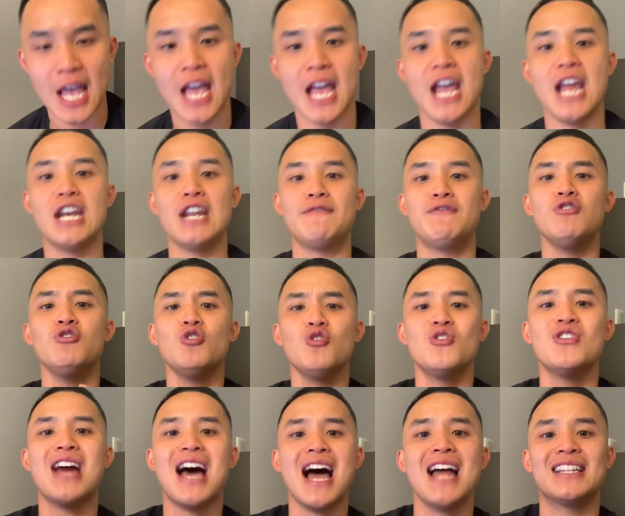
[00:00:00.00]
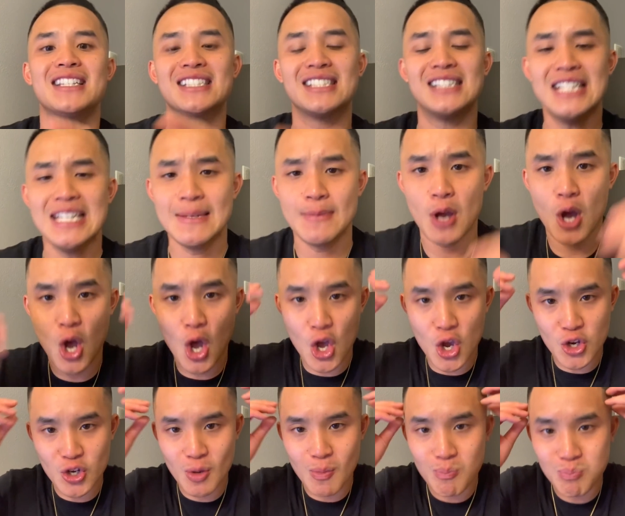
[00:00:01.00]
And if you do not sleep,
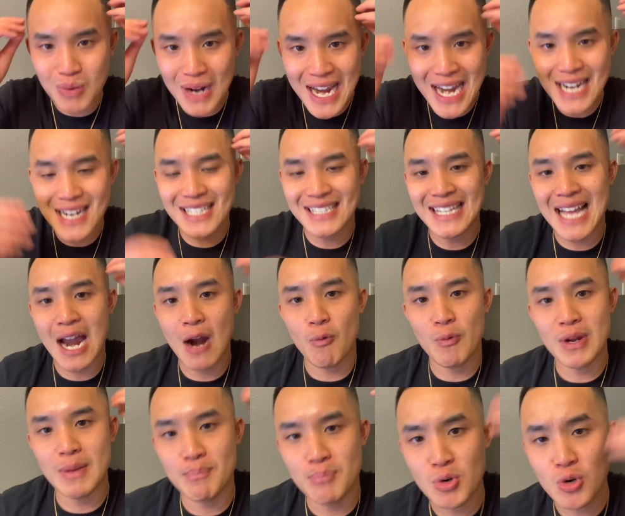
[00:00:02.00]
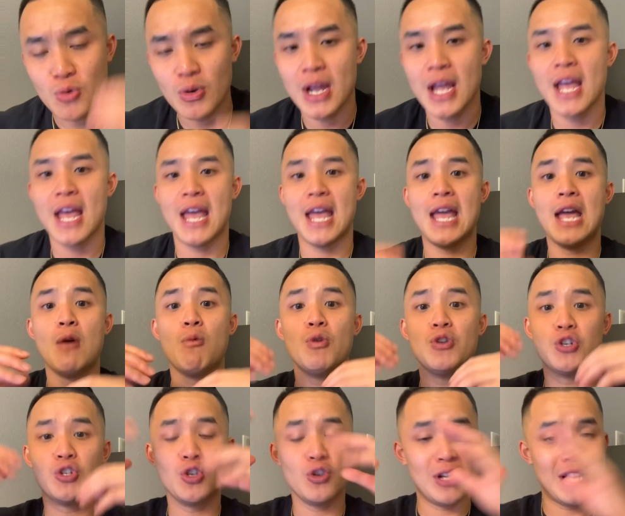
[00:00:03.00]
your brain does not reboot. And when
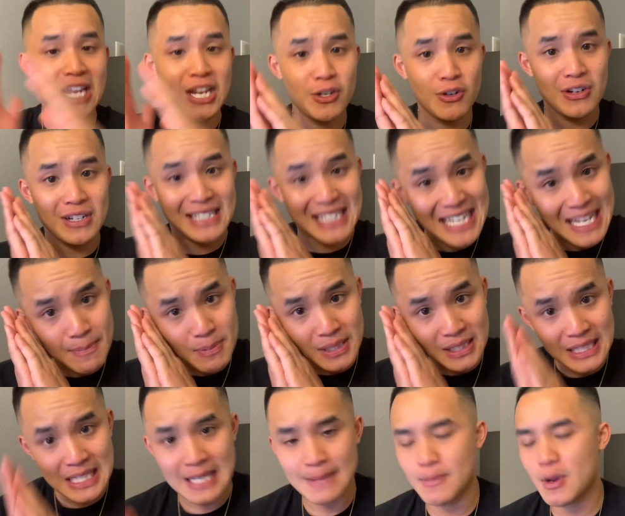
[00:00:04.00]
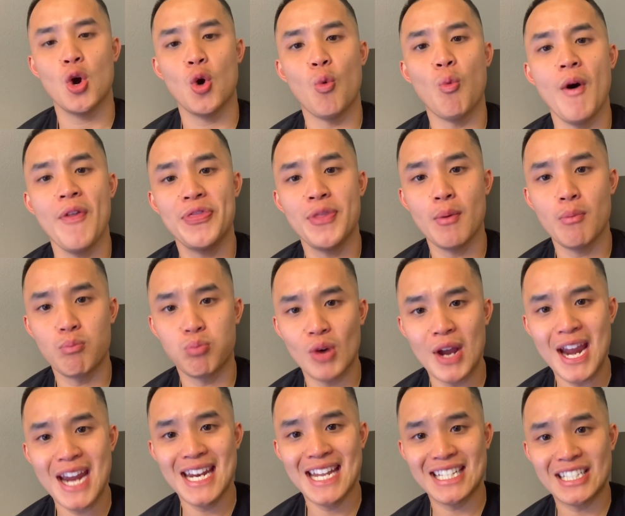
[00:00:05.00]
you're in your deep sleep, what the
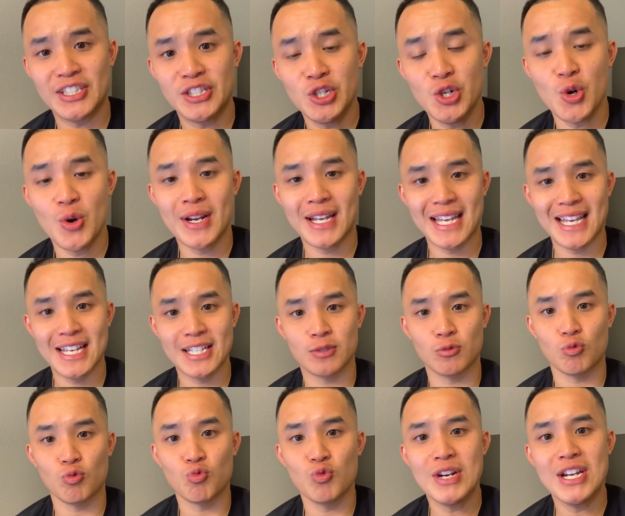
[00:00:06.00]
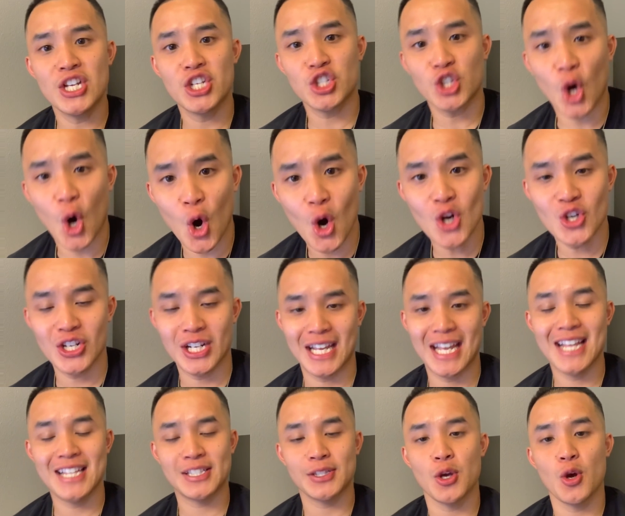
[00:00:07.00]
brain is doing is recharging.
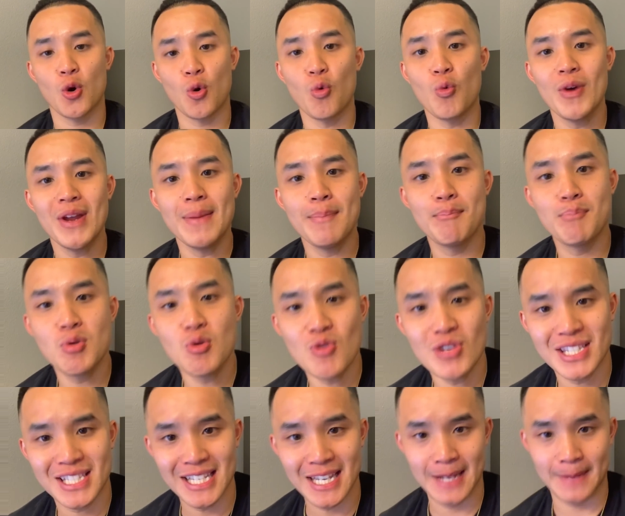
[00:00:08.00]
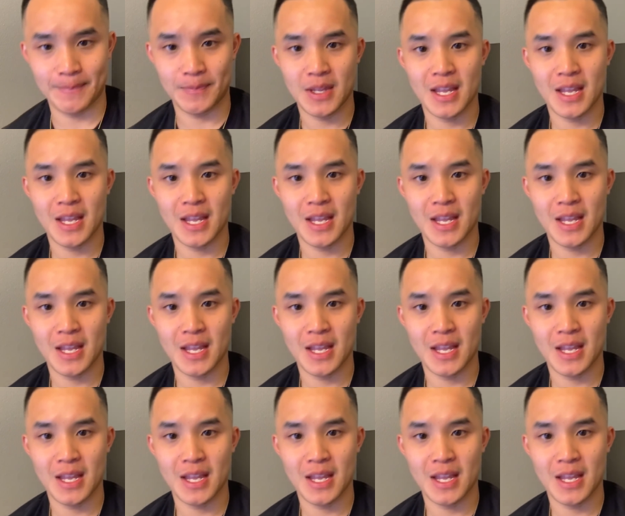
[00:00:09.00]
It's rebooting.